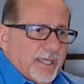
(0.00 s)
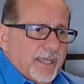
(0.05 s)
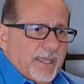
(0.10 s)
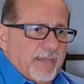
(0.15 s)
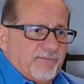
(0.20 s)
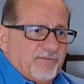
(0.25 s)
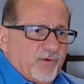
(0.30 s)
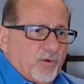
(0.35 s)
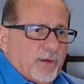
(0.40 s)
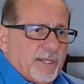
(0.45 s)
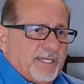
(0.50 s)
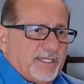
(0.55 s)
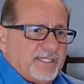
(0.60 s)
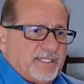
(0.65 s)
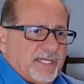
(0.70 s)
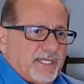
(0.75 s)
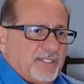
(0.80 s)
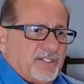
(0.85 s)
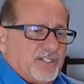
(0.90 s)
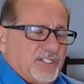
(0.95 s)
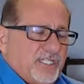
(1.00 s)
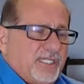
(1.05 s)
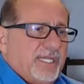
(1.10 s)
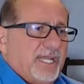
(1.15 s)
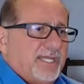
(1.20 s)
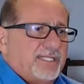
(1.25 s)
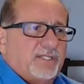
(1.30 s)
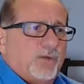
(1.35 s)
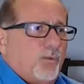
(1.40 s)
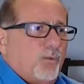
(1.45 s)
And Vonnie says she
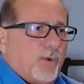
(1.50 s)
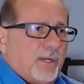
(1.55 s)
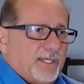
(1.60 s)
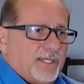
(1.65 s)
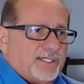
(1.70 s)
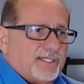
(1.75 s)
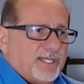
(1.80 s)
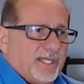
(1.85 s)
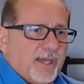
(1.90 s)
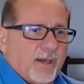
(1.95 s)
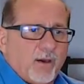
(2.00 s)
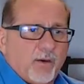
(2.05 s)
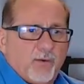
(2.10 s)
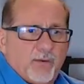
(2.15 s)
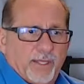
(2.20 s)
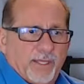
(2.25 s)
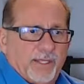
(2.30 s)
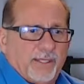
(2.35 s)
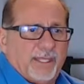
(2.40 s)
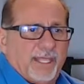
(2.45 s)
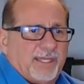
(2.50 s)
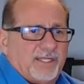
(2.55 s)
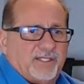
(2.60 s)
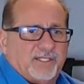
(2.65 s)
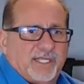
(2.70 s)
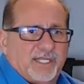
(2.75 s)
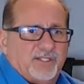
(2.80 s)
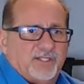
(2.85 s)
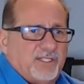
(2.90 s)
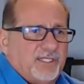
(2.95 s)
doesn't want to sell, and Lex
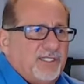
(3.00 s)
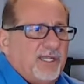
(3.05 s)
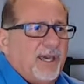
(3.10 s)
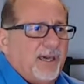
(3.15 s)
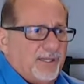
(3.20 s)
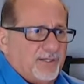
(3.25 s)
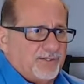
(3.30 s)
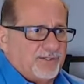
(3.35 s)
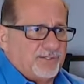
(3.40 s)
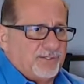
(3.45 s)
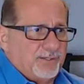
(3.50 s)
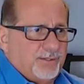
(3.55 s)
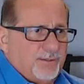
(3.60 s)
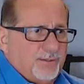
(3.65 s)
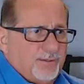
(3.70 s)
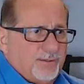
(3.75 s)
says she does.